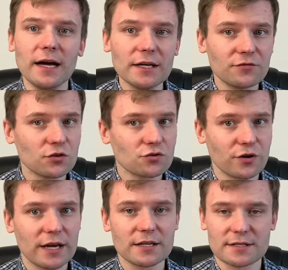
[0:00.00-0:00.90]
if you
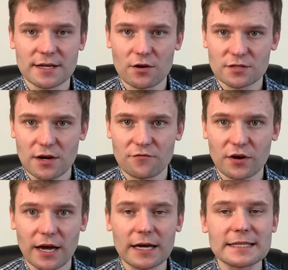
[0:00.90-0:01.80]
trade in South
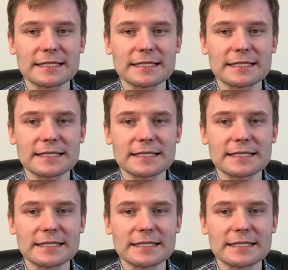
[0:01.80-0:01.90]
Africa,